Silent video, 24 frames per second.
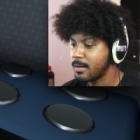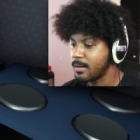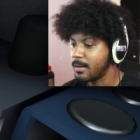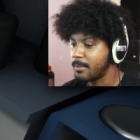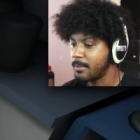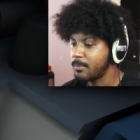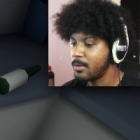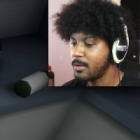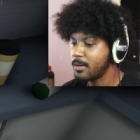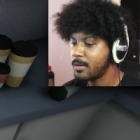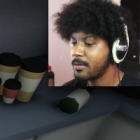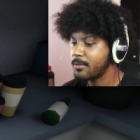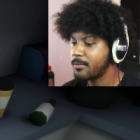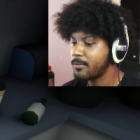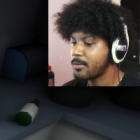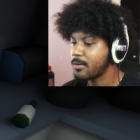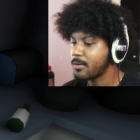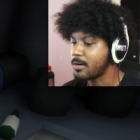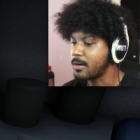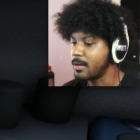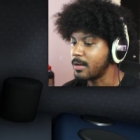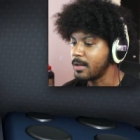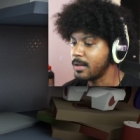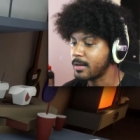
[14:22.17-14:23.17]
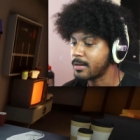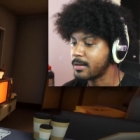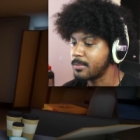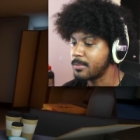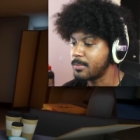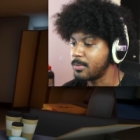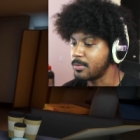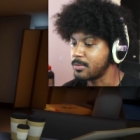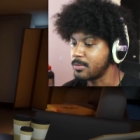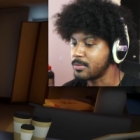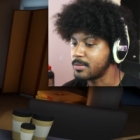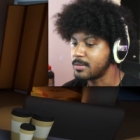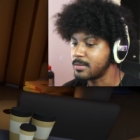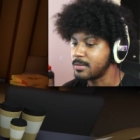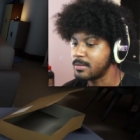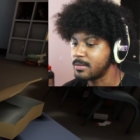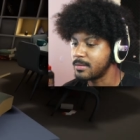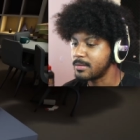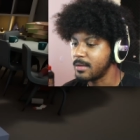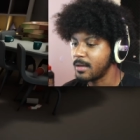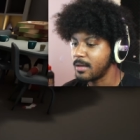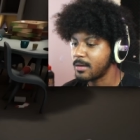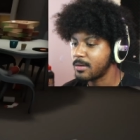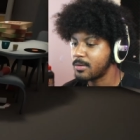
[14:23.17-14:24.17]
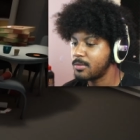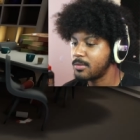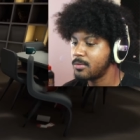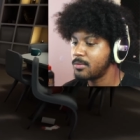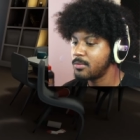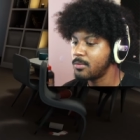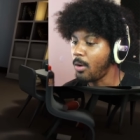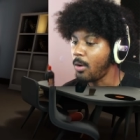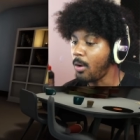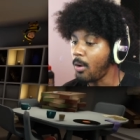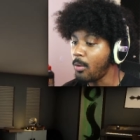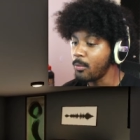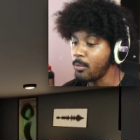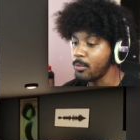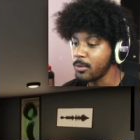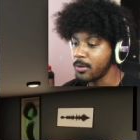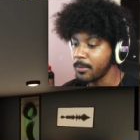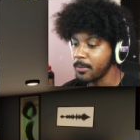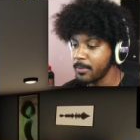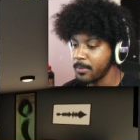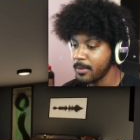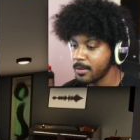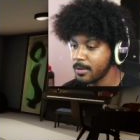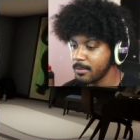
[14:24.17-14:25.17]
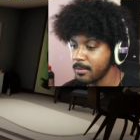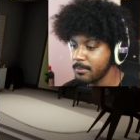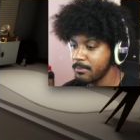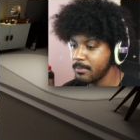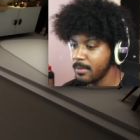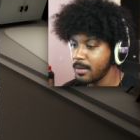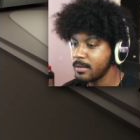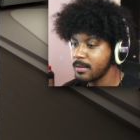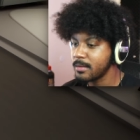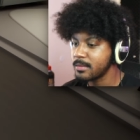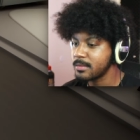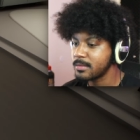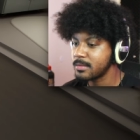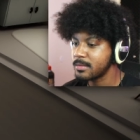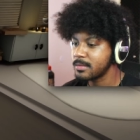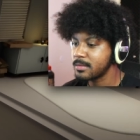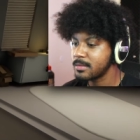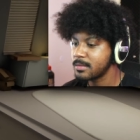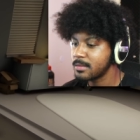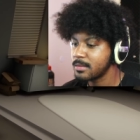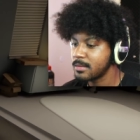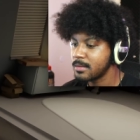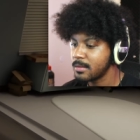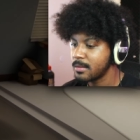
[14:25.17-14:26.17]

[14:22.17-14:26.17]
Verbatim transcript: I'm looking for collectibles. Is that cool? Oh, we could pick up mugs.